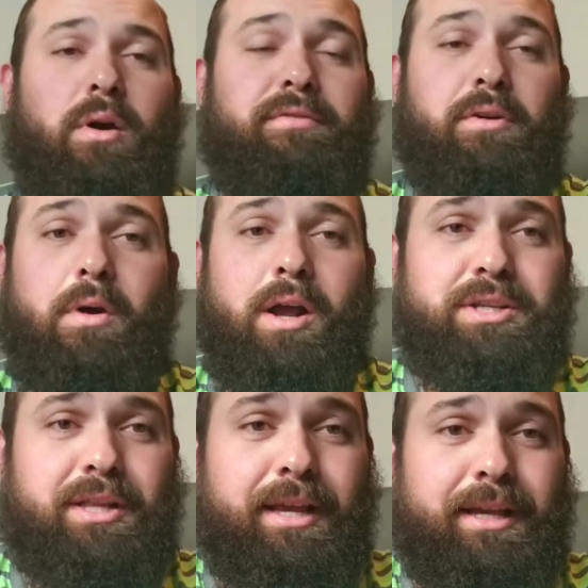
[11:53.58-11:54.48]
Well, if you're
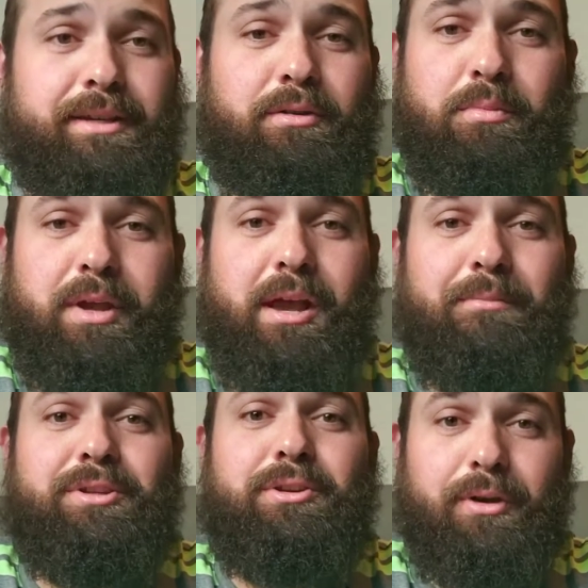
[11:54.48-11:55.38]
watching this, it will be
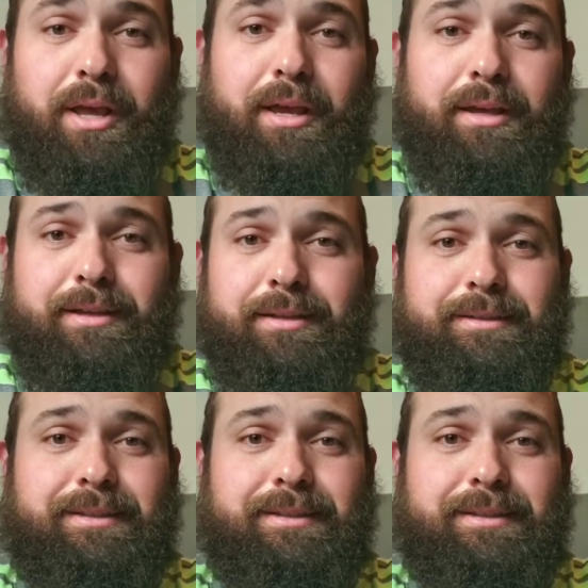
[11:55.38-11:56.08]
up today.